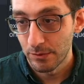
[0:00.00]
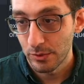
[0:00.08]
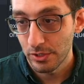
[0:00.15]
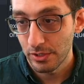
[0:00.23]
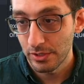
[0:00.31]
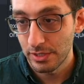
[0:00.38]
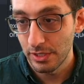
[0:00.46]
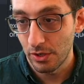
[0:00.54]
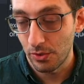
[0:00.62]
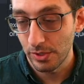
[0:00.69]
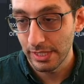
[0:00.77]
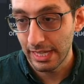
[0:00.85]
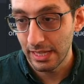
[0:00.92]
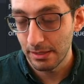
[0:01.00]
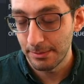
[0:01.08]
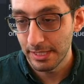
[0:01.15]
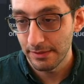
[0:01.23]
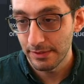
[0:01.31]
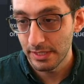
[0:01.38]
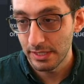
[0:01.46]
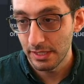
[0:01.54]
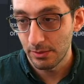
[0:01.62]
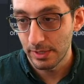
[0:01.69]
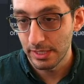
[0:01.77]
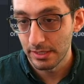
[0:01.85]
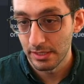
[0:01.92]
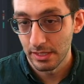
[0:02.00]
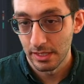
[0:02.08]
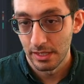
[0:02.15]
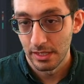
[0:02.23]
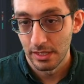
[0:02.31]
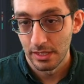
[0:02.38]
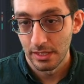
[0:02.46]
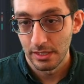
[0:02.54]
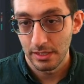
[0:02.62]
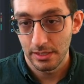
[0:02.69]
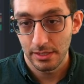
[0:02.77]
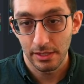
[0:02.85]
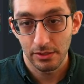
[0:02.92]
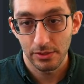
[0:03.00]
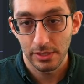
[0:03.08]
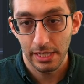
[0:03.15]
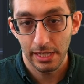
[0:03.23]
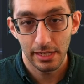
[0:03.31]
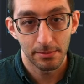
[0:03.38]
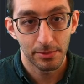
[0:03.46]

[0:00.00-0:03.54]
Returns the only element of a sequence. The single taken a